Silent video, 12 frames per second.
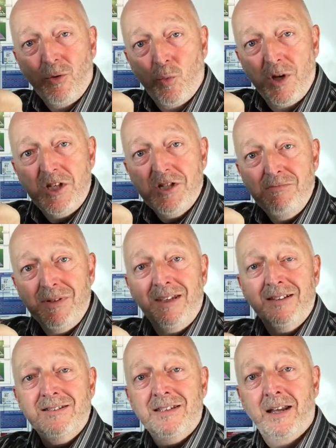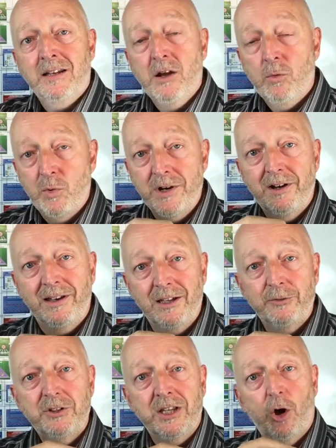which means that we're
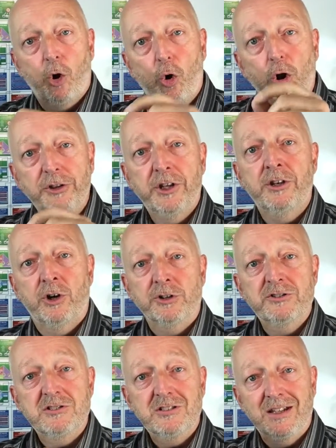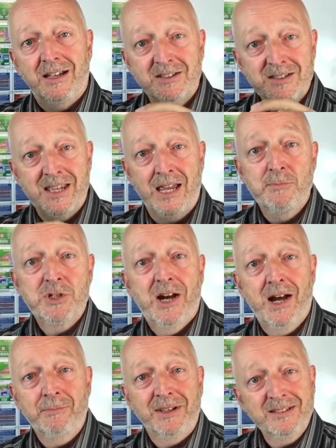lifting all the knots at the same
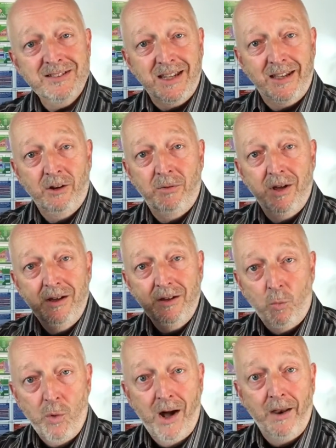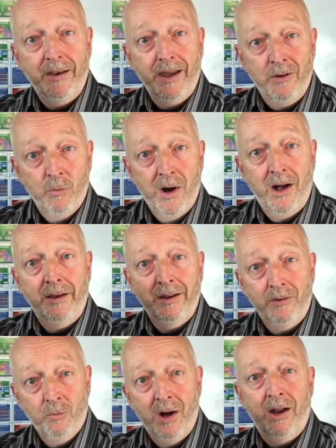time instead of one and one
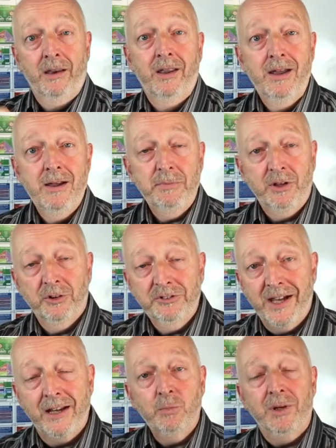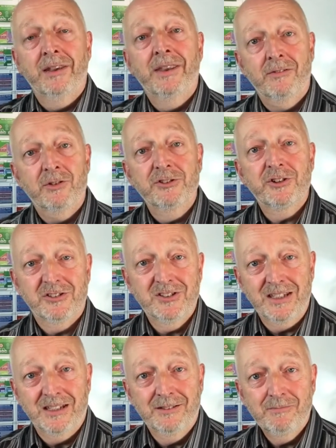and one, because that will never
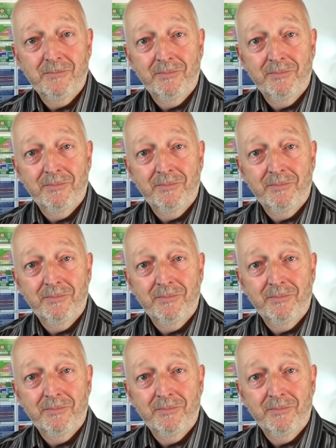succeed.